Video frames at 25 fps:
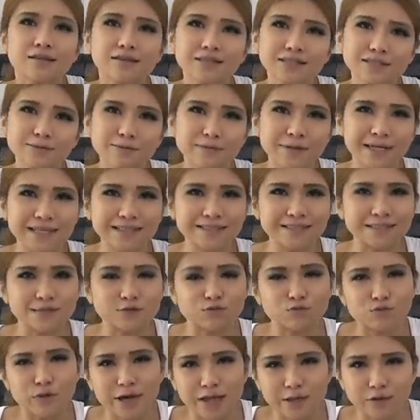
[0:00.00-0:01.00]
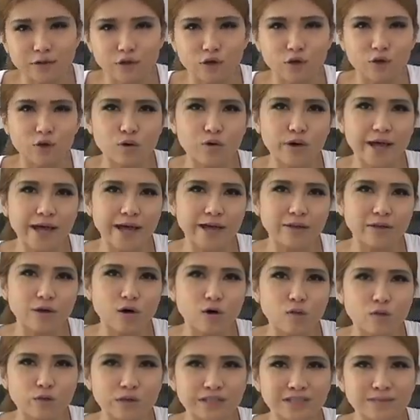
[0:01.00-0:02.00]
this place is rental
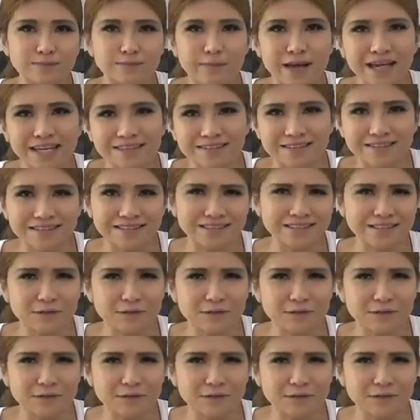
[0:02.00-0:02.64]
and over-specsing